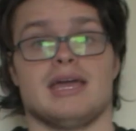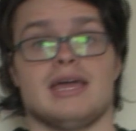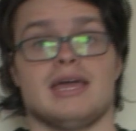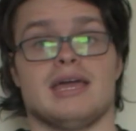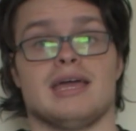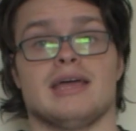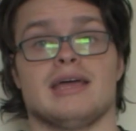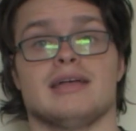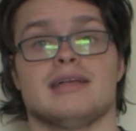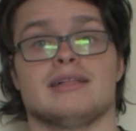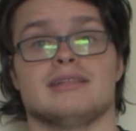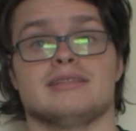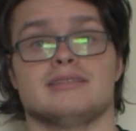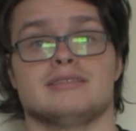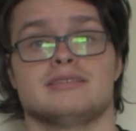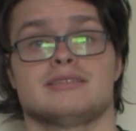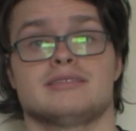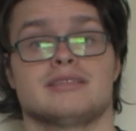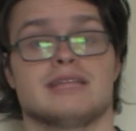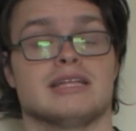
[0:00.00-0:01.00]
And
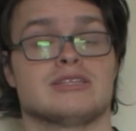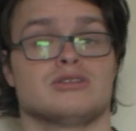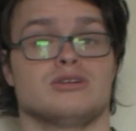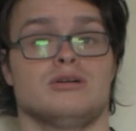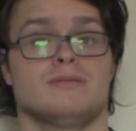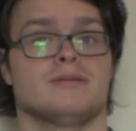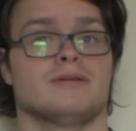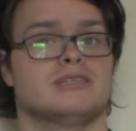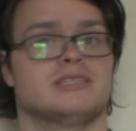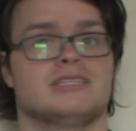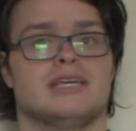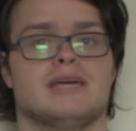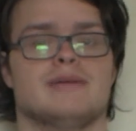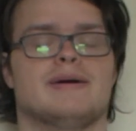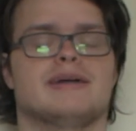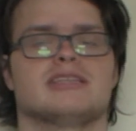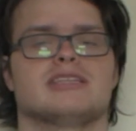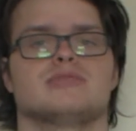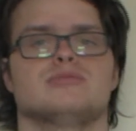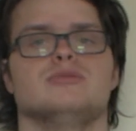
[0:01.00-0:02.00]
that's all I'm going to say
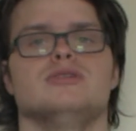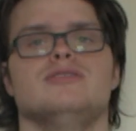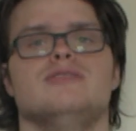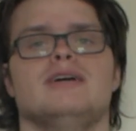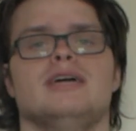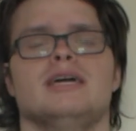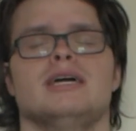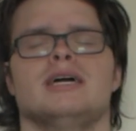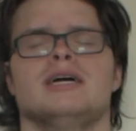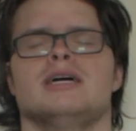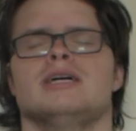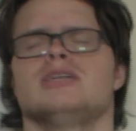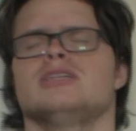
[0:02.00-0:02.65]
about this movie.